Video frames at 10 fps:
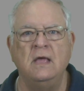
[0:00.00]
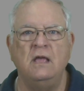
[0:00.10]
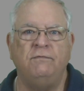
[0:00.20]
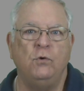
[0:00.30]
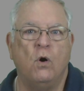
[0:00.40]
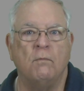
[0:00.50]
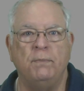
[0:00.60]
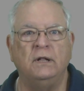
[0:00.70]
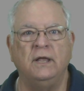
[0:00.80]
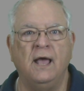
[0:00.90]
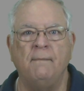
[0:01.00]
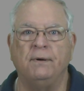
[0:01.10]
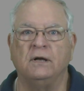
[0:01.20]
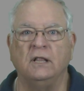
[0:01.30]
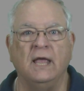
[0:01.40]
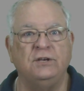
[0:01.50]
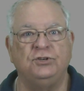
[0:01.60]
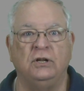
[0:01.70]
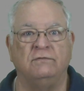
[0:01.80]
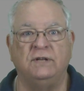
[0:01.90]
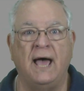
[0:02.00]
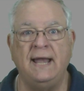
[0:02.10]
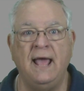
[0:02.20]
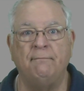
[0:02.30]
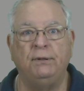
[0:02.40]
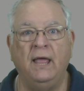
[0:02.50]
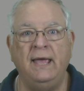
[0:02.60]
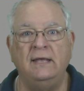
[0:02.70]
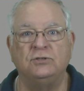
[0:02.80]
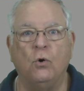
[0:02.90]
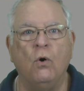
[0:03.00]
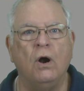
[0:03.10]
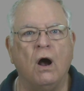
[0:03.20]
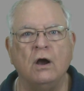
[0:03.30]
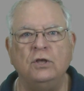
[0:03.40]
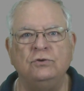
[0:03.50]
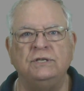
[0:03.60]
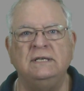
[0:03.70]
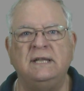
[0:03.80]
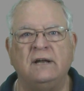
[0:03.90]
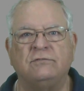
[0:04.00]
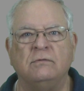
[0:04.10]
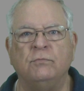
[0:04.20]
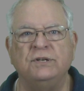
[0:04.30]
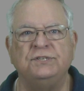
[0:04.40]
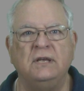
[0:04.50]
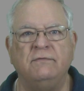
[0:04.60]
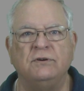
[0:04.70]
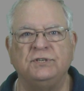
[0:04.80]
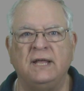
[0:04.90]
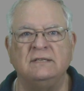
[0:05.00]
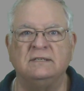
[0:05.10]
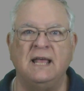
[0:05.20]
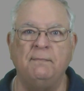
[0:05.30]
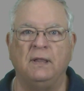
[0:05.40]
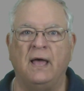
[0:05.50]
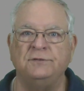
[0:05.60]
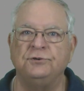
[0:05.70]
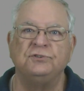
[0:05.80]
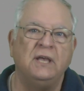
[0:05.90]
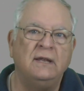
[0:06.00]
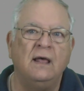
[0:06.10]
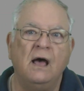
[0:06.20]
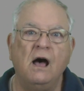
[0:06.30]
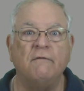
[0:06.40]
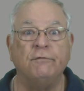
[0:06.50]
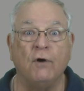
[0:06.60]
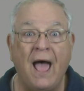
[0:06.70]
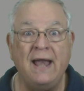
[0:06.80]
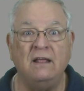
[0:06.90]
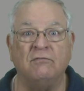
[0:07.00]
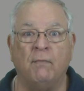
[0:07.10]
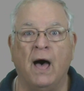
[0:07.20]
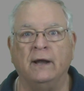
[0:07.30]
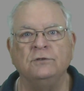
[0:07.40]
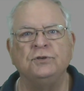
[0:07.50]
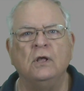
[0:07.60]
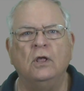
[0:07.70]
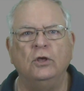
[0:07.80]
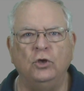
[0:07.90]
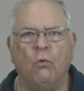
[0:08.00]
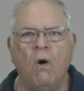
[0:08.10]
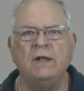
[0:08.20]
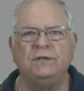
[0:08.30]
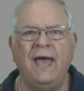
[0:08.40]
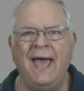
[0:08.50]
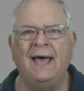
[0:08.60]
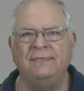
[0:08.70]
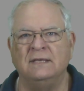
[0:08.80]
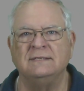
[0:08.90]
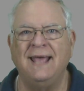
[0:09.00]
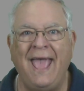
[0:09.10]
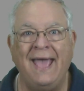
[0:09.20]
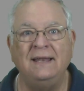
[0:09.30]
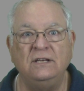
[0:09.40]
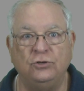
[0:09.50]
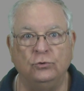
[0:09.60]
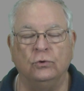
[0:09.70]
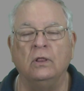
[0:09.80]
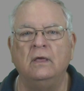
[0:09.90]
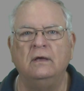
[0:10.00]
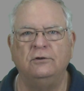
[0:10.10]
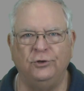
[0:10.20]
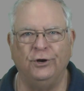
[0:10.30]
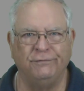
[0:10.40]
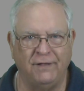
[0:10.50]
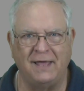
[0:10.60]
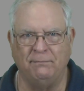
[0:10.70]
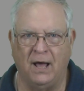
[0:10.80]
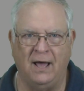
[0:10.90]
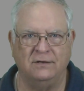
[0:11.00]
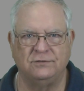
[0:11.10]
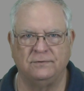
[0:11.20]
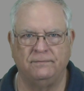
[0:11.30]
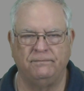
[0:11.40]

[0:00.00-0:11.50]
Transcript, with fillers: If you are building up a collection of Dynam planes or are using Detrum receivers and stabilizers in a variety of models, you'll want to add this handy tool to your flight box.